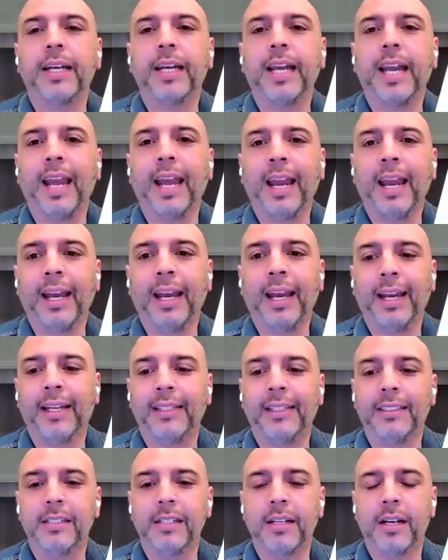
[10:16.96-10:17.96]
Yep.
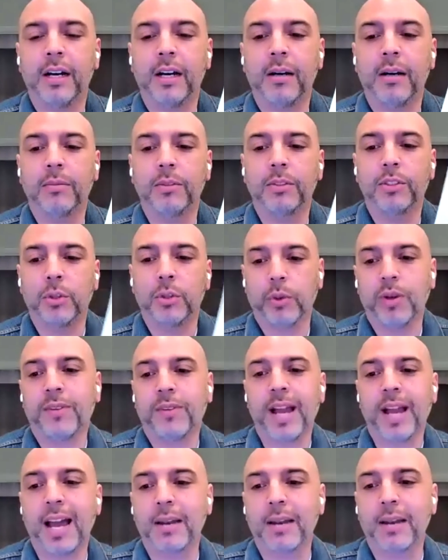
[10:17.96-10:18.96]
And so we've
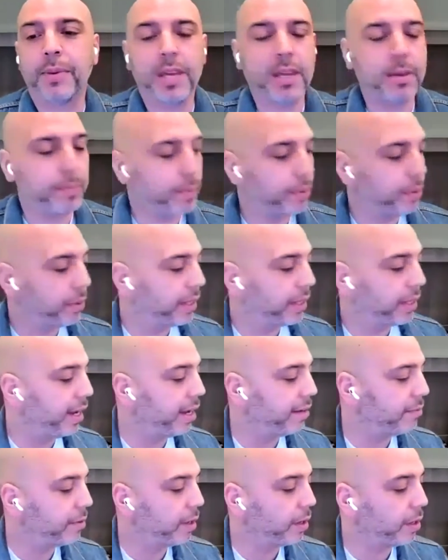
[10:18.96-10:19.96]
gotten people that
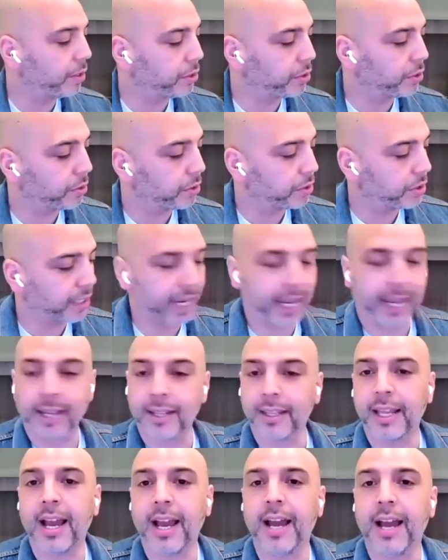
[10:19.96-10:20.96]
have also
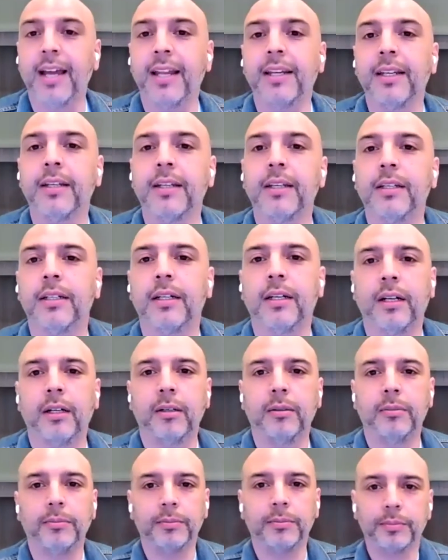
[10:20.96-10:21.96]
scanned that,
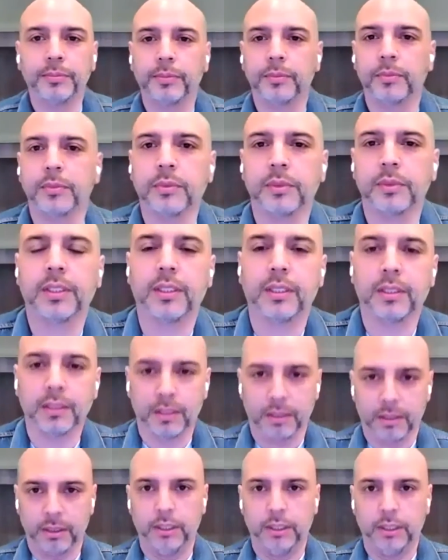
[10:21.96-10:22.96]

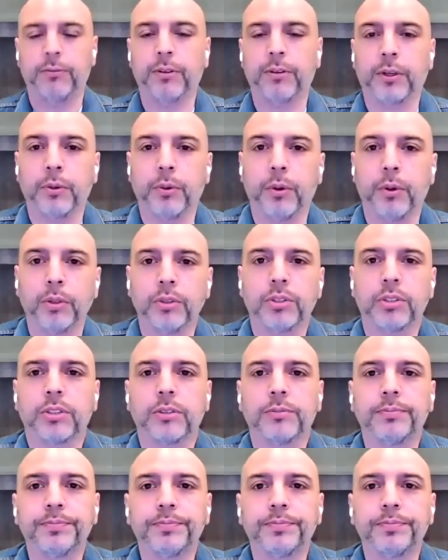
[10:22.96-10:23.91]
for quotes.